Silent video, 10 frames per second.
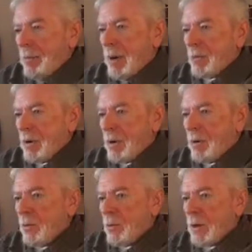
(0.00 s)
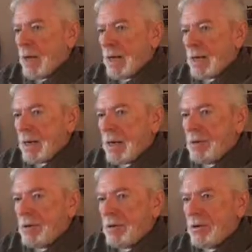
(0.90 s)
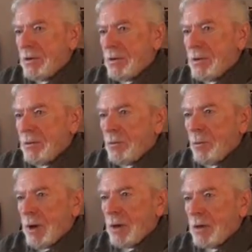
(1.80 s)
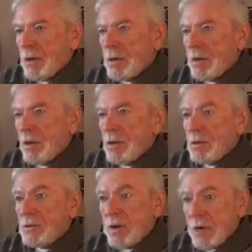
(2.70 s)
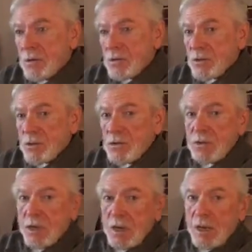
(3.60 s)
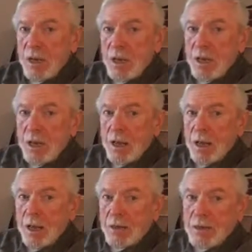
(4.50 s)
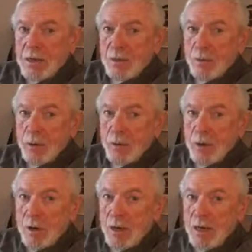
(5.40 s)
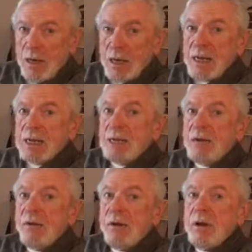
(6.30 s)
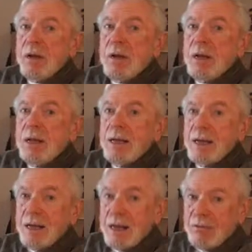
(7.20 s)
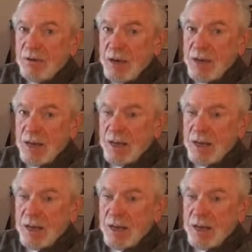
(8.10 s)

But we were not allowed to wear long trousers until we were at least 11.